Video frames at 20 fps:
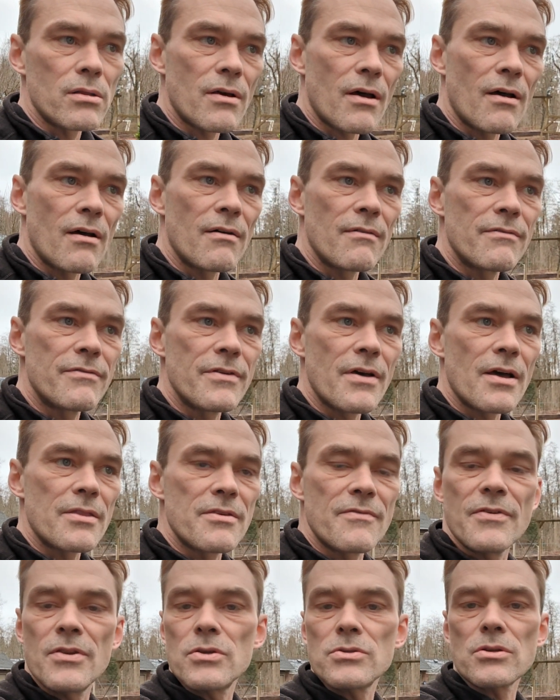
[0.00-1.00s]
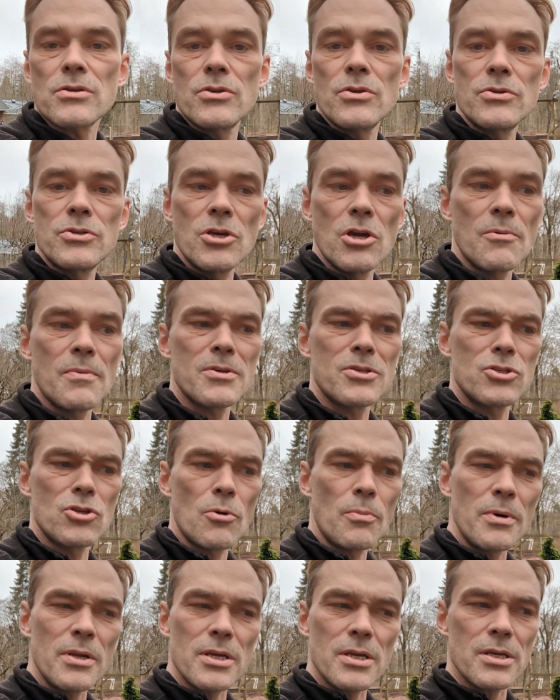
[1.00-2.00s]
of the videos on YouTube is
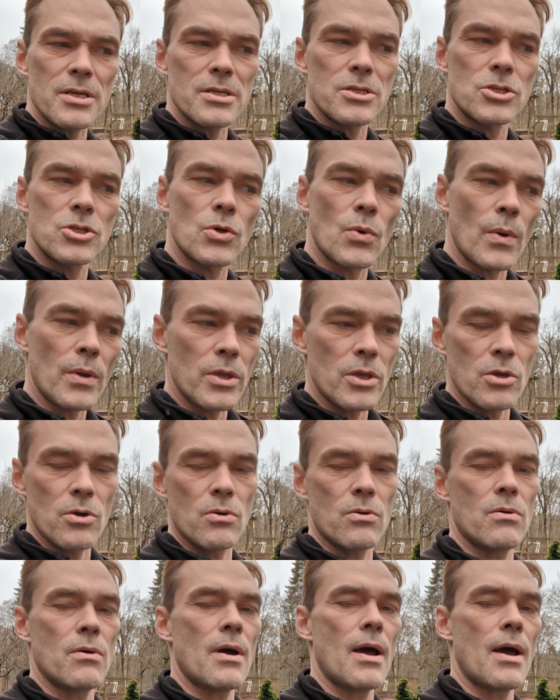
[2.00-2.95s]
nobody is showing you